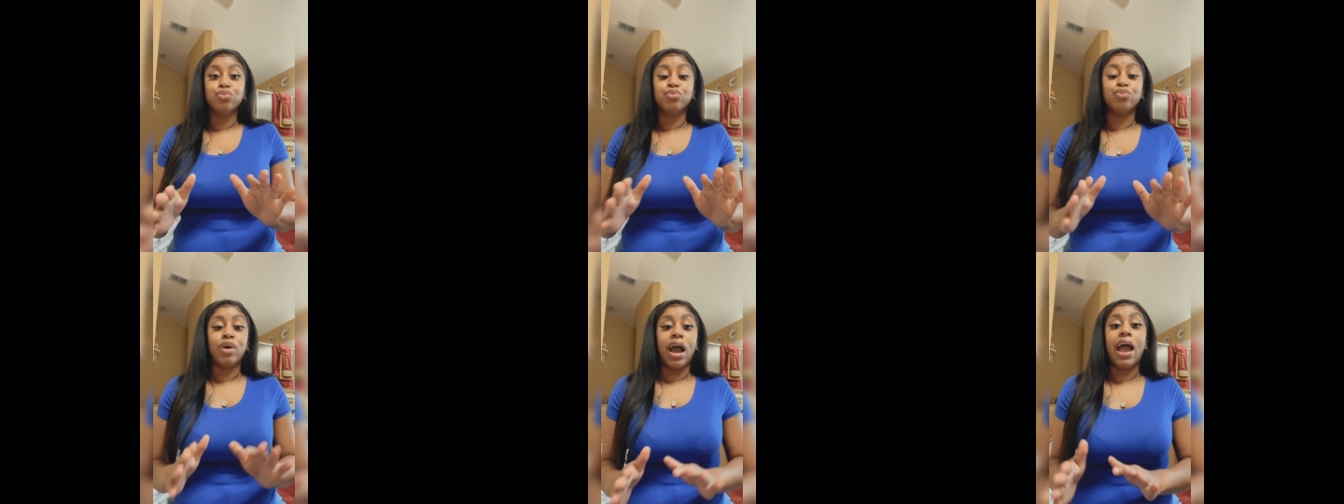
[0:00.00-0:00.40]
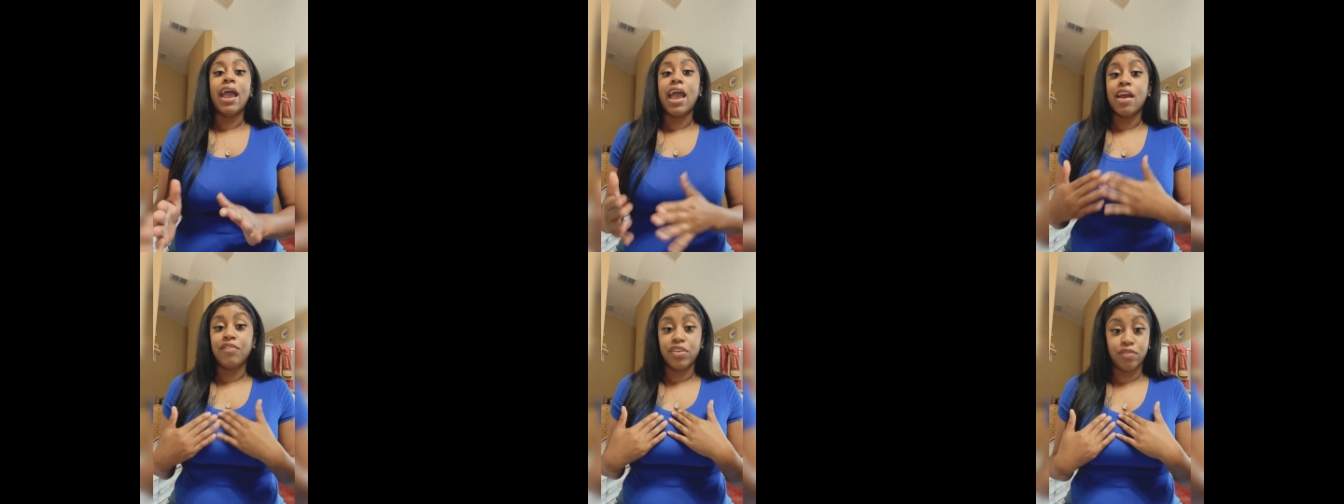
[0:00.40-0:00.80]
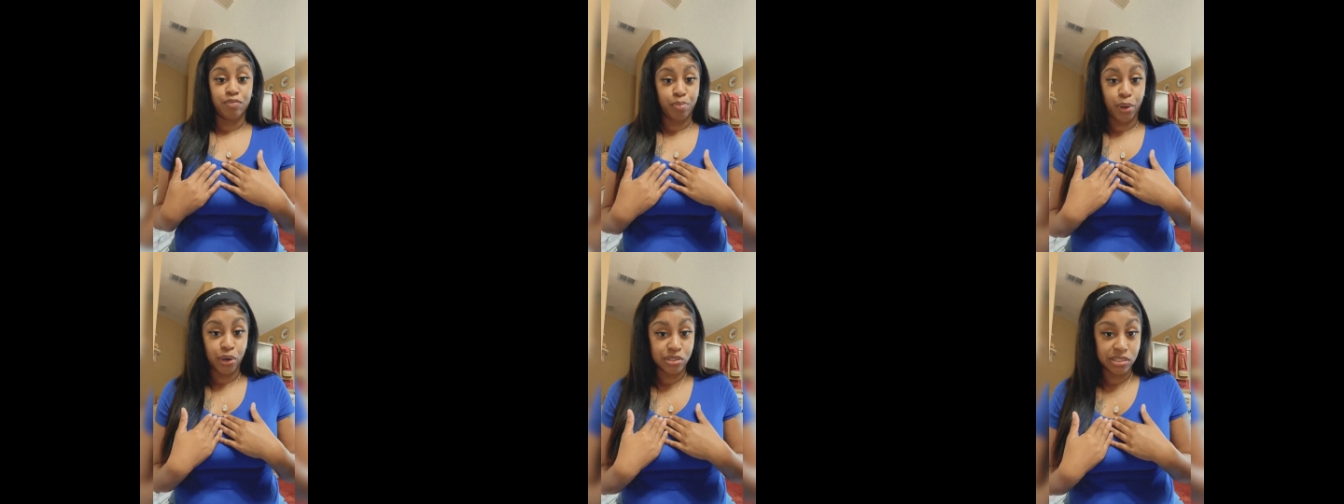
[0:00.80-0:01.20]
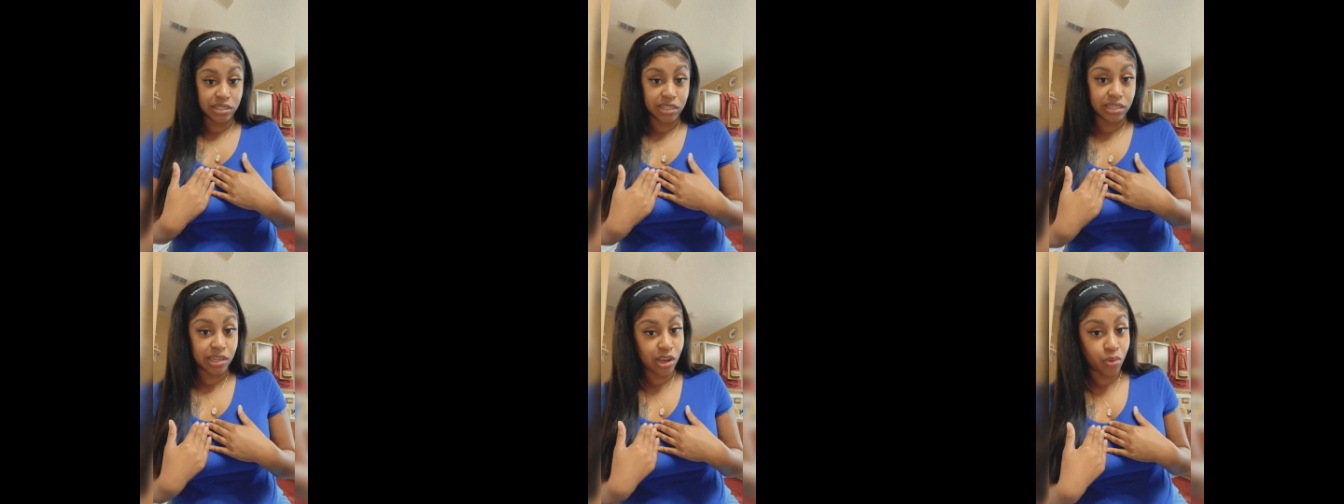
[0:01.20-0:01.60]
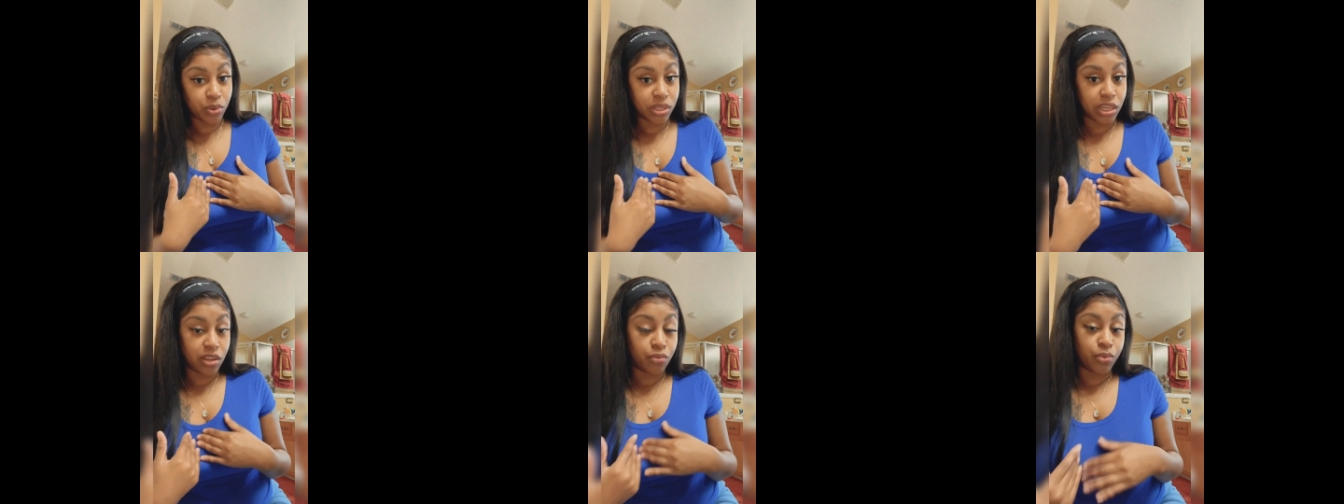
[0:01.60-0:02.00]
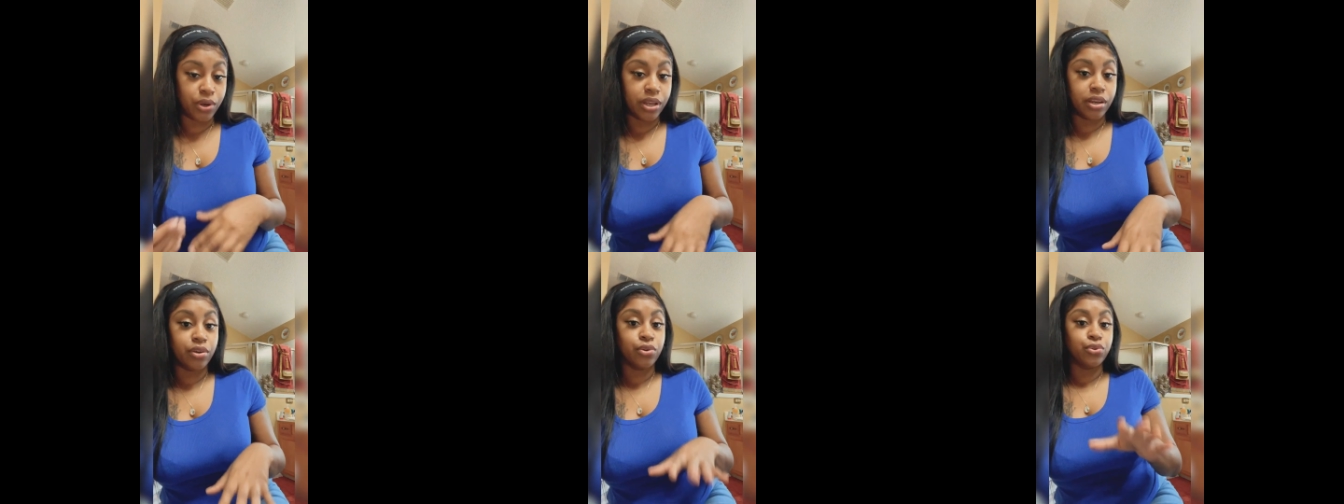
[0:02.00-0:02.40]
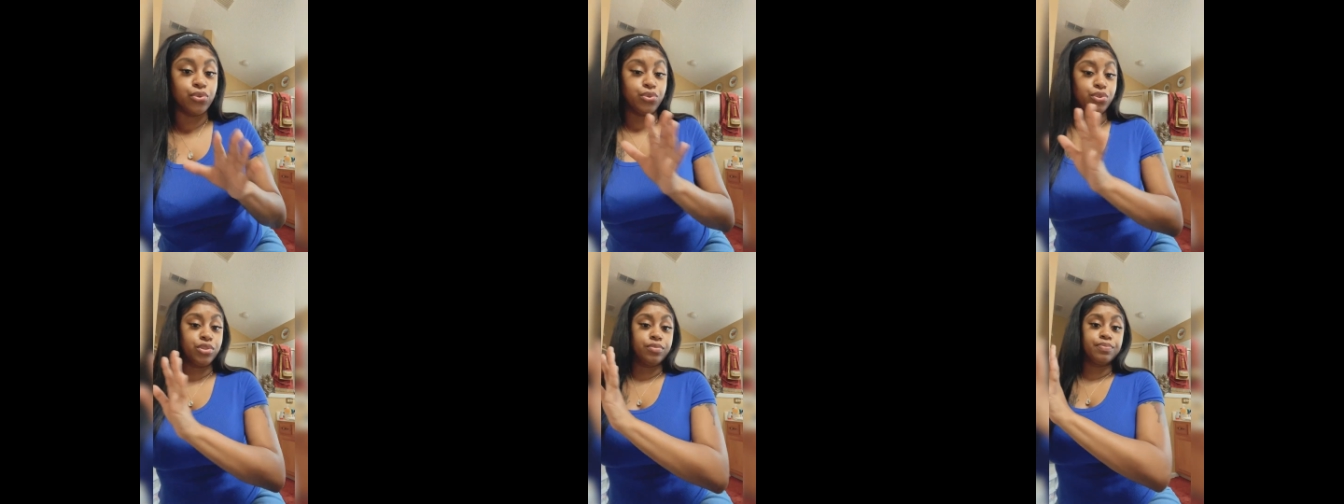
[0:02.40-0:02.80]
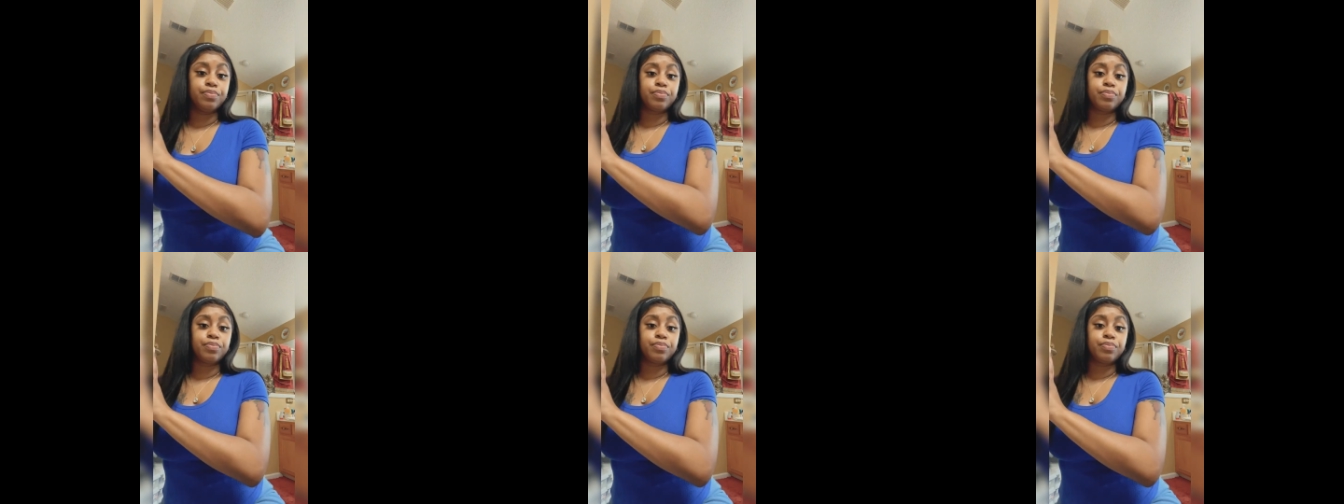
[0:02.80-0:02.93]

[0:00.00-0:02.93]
I haven't personally dealt with anyone who's